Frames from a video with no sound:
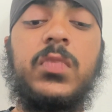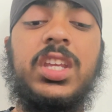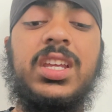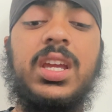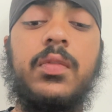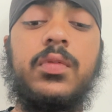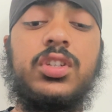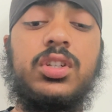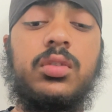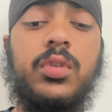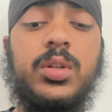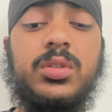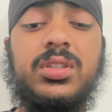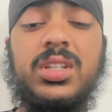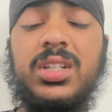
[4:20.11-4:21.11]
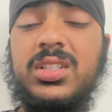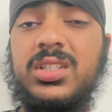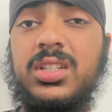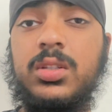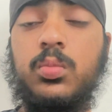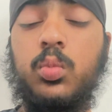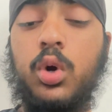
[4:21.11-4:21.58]
He averages around
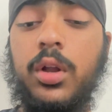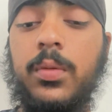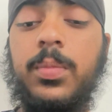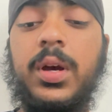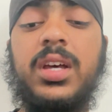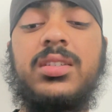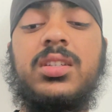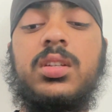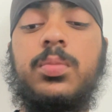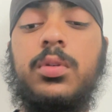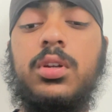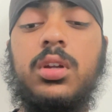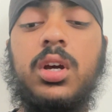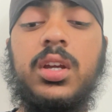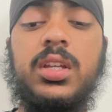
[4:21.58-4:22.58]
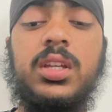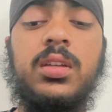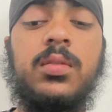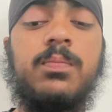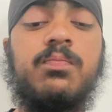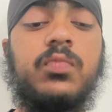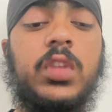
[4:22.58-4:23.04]
61 passes per 90,